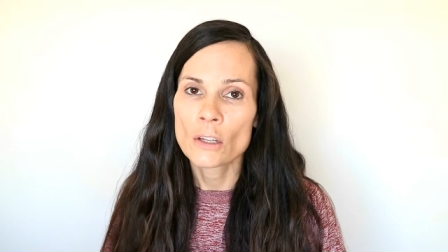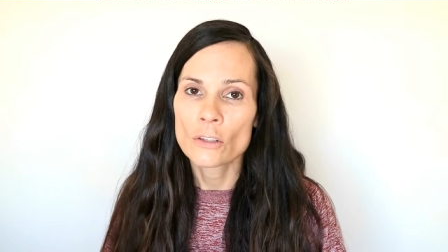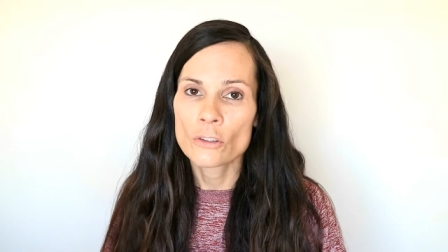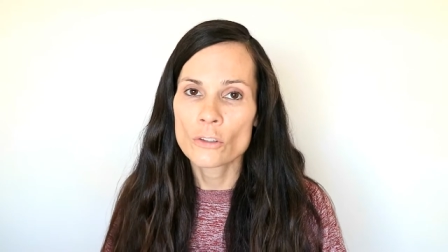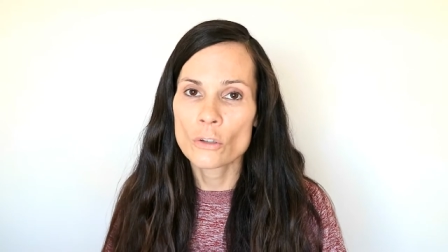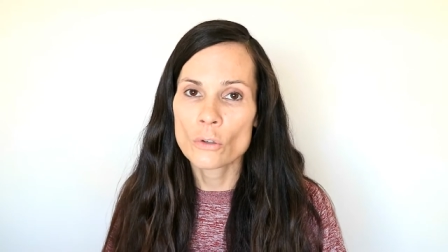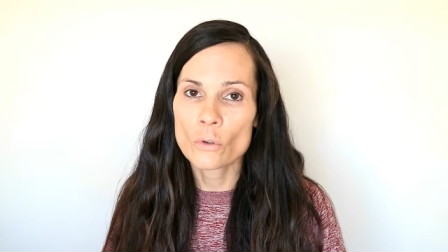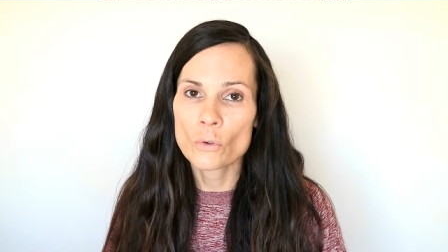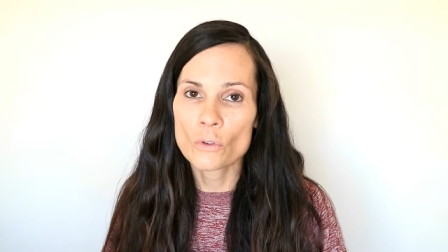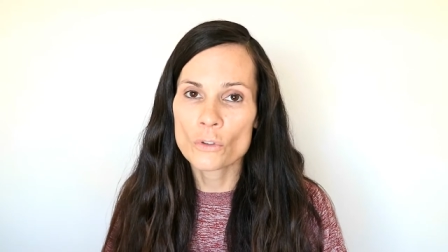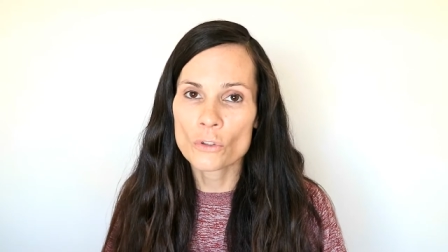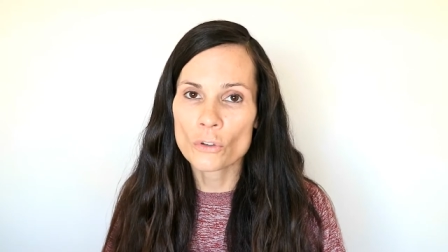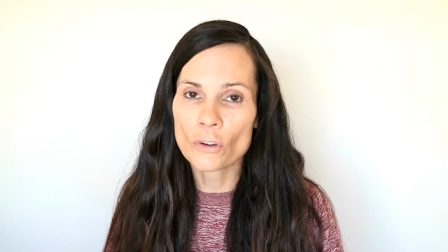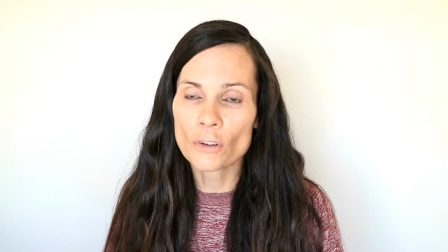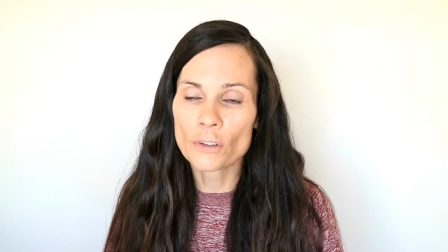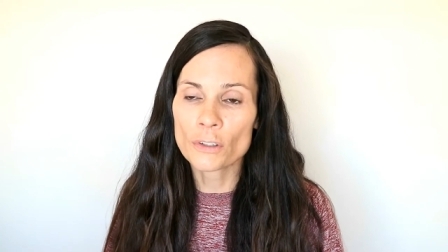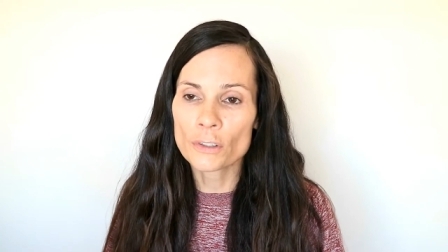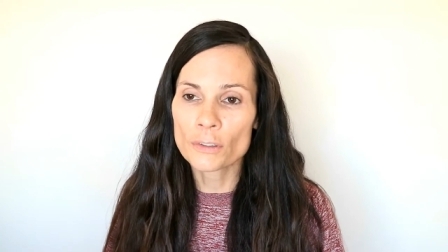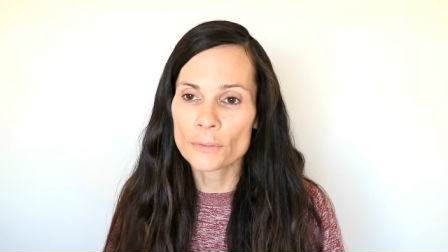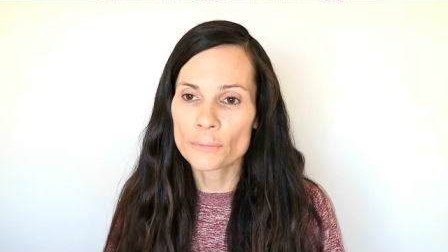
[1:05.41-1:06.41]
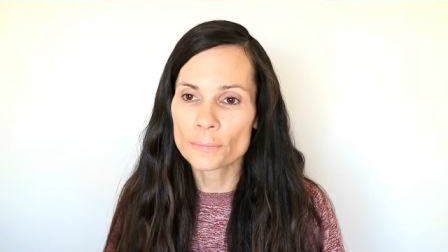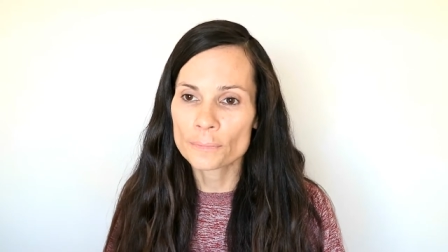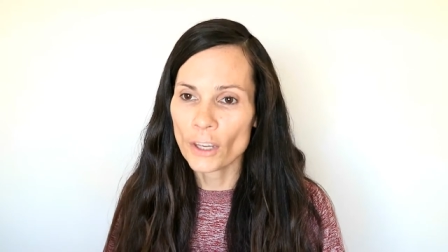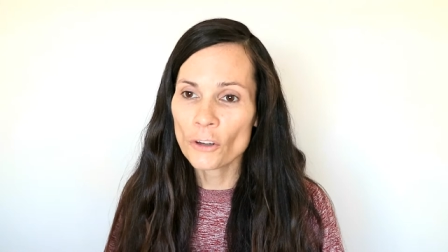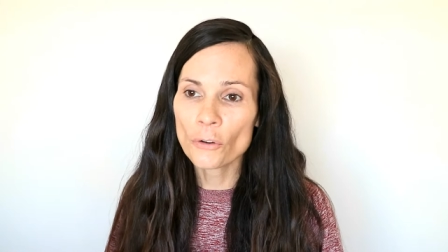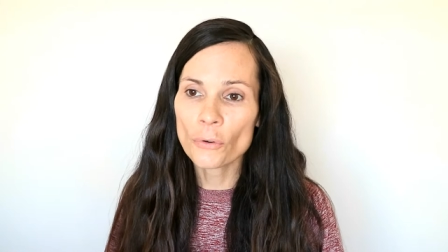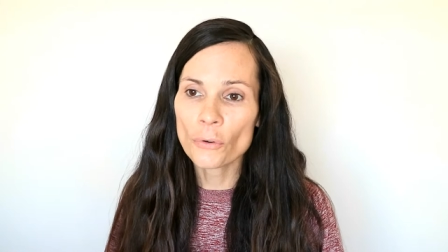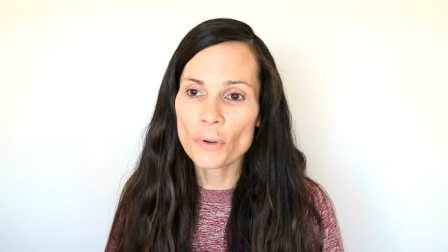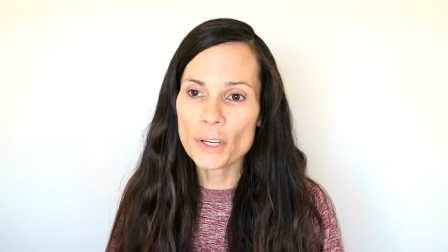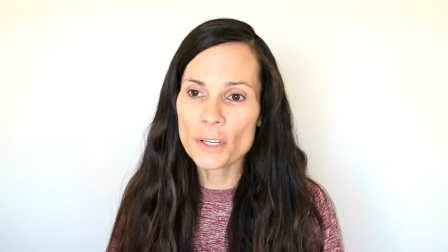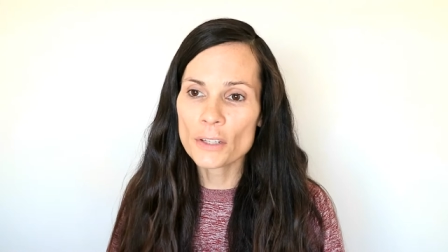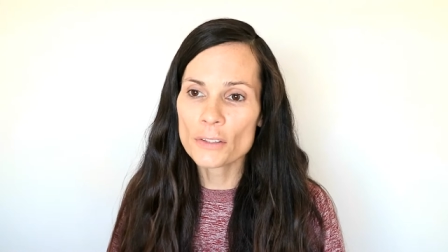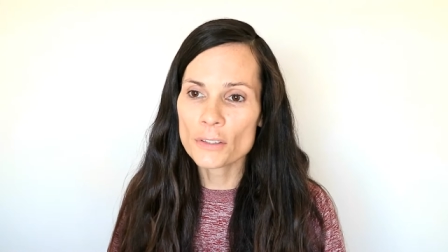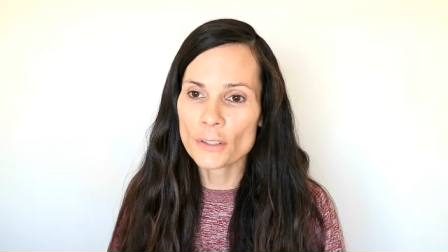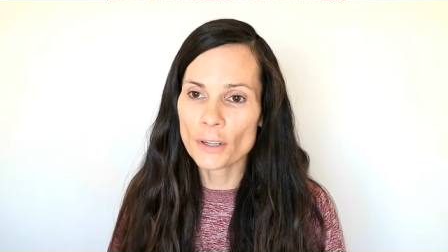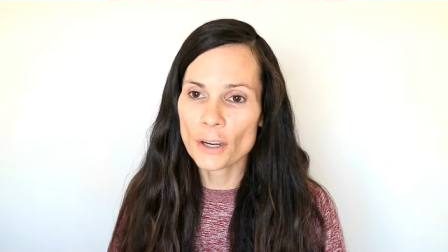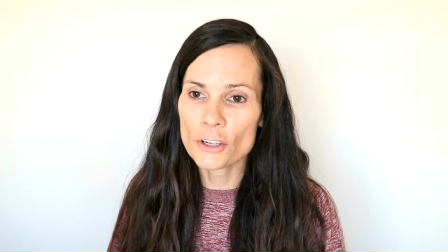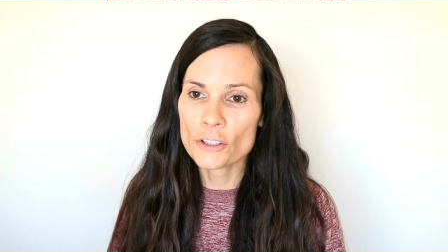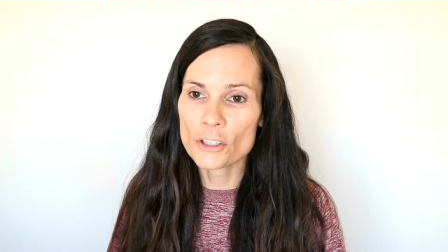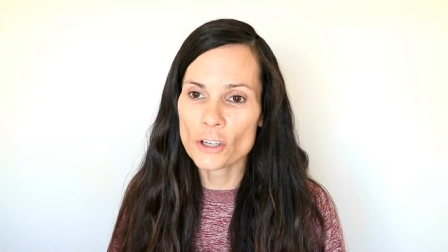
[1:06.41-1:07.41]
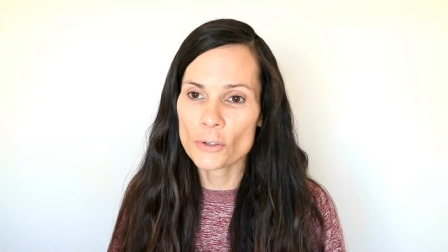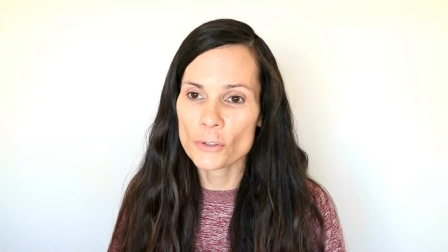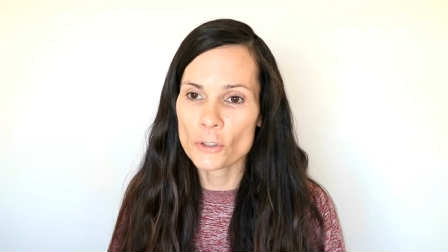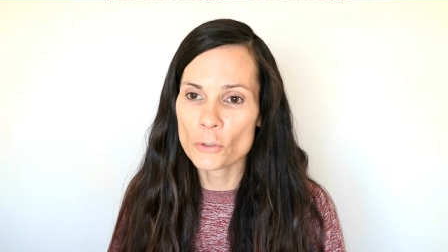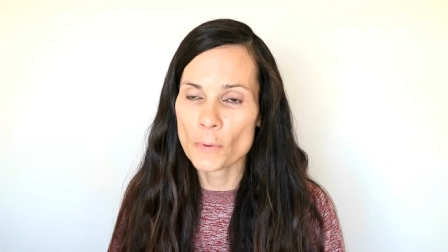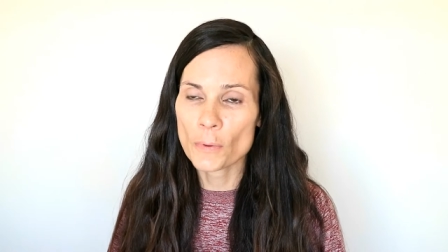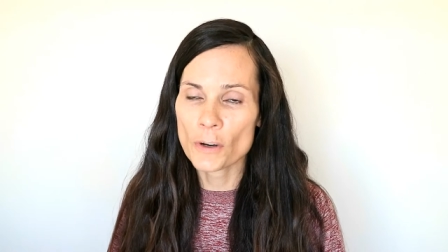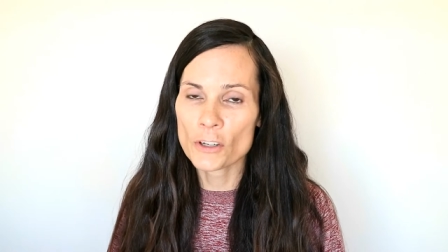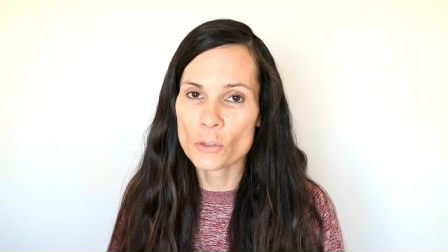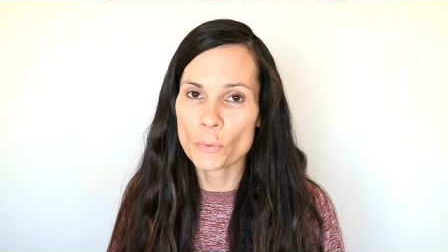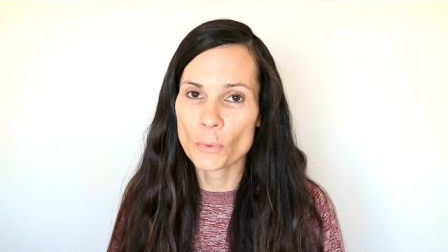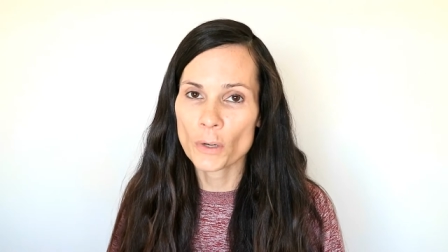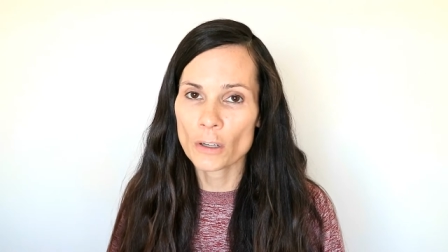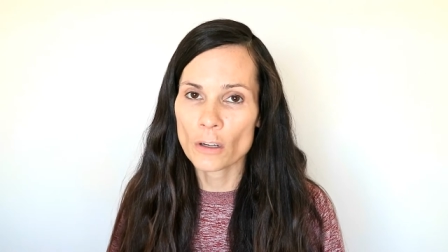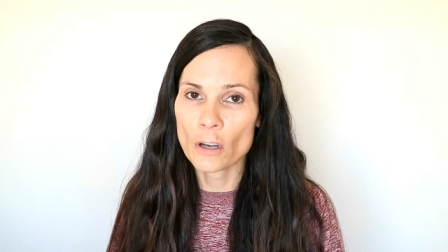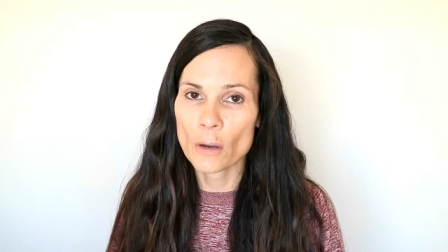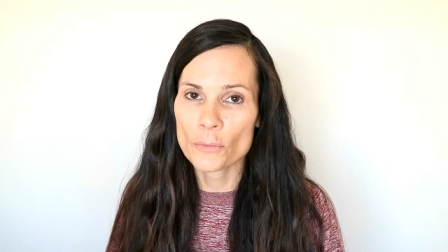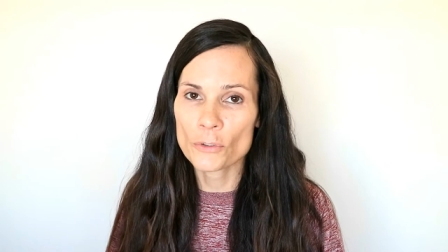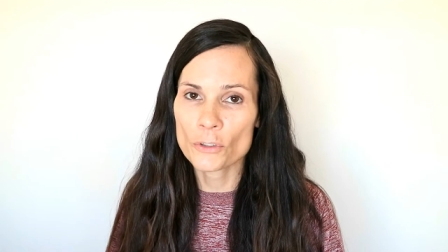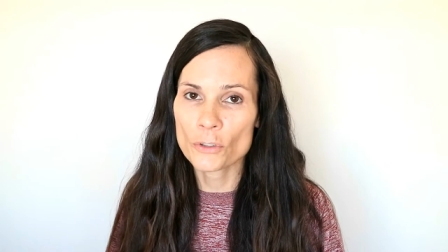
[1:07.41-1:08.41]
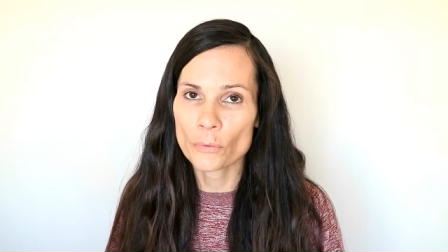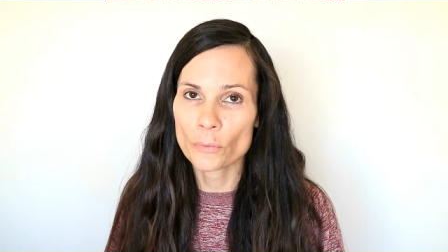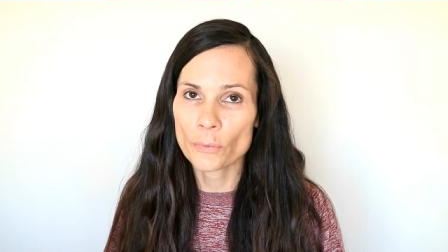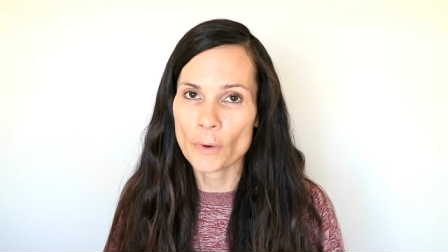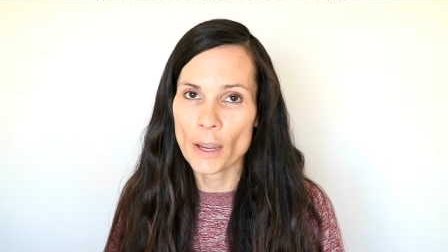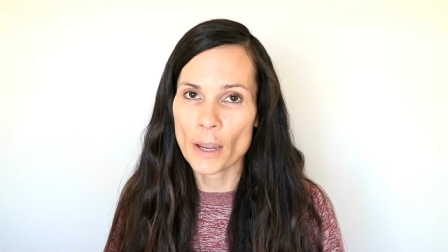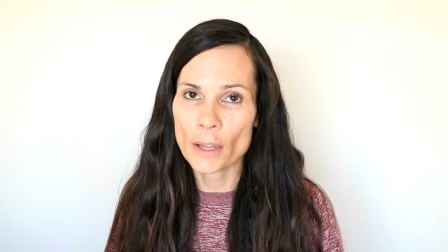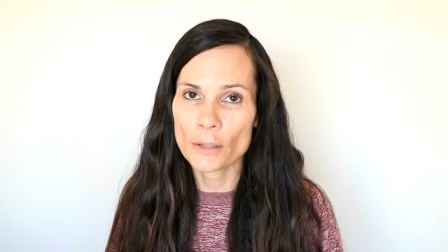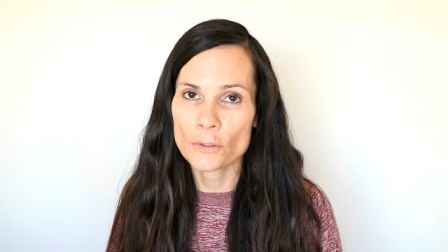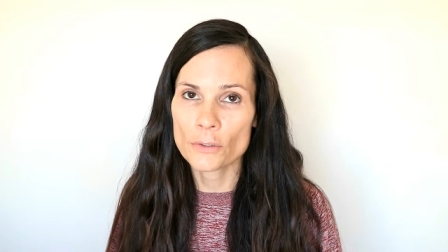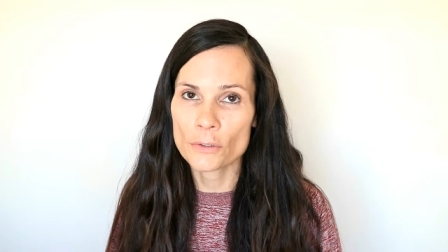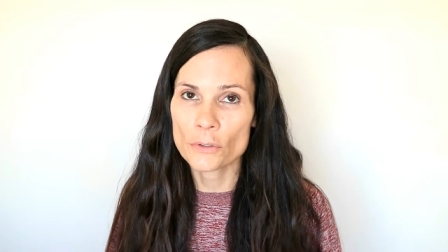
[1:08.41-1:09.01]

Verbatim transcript: to certain ingredients in eyeshadows, especially when it comes to reds.